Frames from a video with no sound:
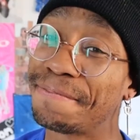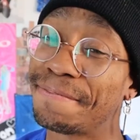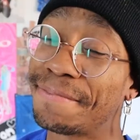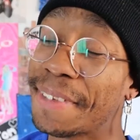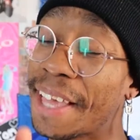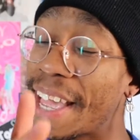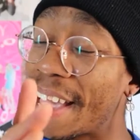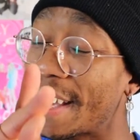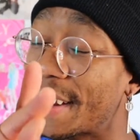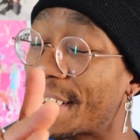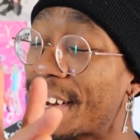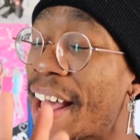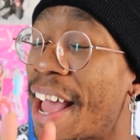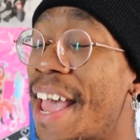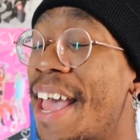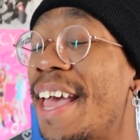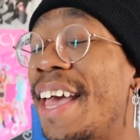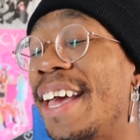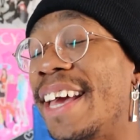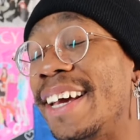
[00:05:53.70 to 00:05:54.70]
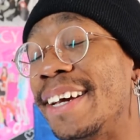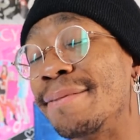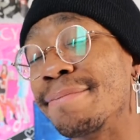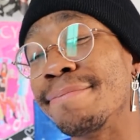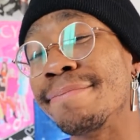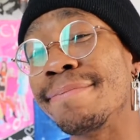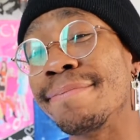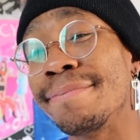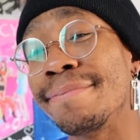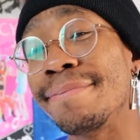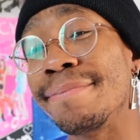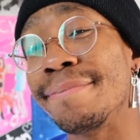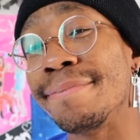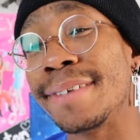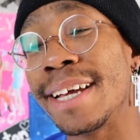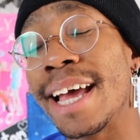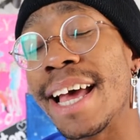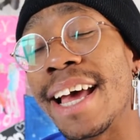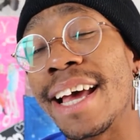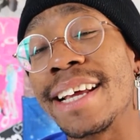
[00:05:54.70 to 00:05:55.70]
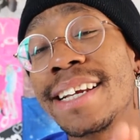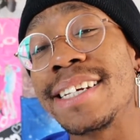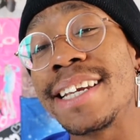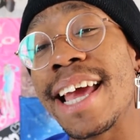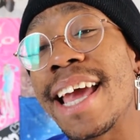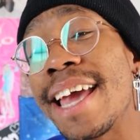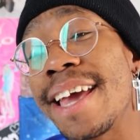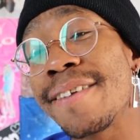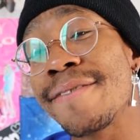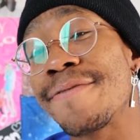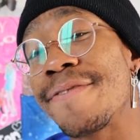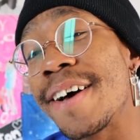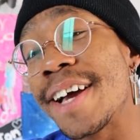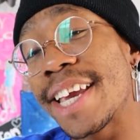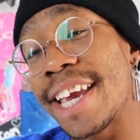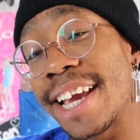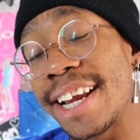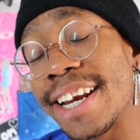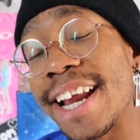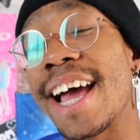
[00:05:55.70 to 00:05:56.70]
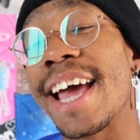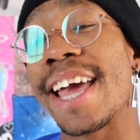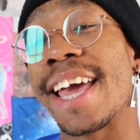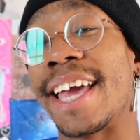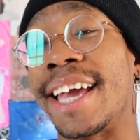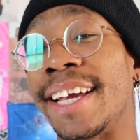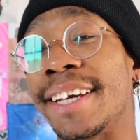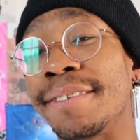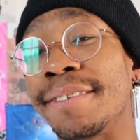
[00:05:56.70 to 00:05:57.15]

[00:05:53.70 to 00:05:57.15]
Day and night. Day and fucking night.